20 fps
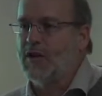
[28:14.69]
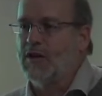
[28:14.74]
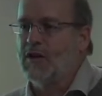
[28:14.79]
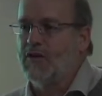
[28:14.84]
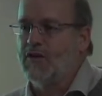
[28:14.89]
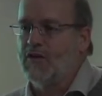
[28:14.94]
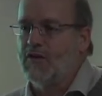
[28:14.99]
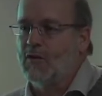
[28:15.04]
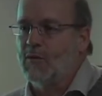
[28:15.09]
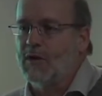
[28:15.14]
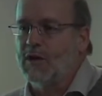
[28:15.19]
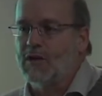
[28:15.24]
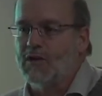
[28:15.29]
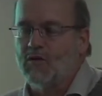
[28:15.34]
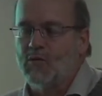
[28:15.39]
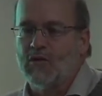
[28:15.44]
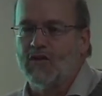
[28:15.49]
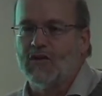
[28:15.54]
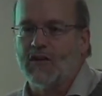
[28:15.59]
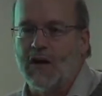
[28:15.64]
easier
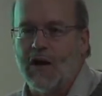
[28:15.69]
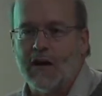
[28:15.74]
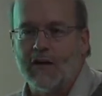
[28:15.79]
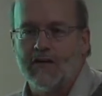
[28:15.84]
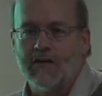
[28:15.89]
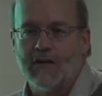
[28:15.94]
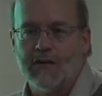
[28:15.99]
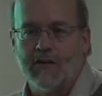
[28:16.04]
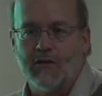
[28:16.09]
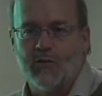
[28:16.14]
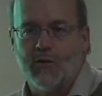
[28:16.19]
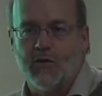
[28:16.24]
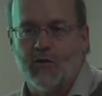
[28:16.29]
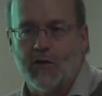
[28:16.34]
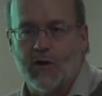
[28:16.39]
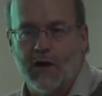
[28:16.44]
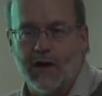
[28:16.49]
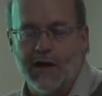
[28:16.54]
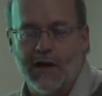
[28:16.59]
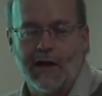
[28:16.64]
because Wisconsin has been
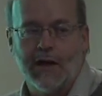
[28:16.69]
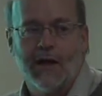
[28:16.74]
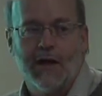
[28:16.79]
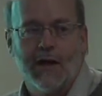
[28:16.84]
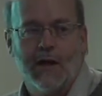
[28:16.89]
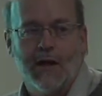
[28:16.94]
running